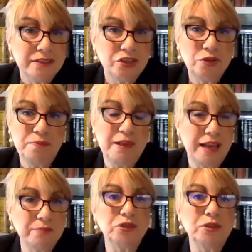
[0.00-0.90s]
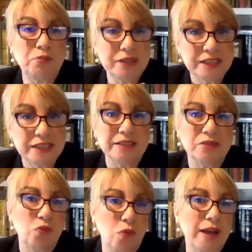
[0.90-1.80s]
to be able to predict
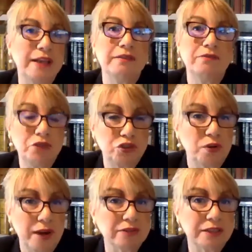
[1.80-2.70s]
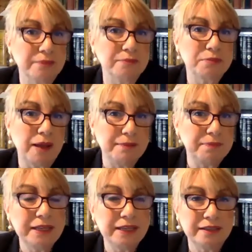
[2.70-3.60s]
what future outcomes might
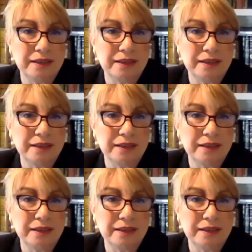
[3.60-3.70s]
be.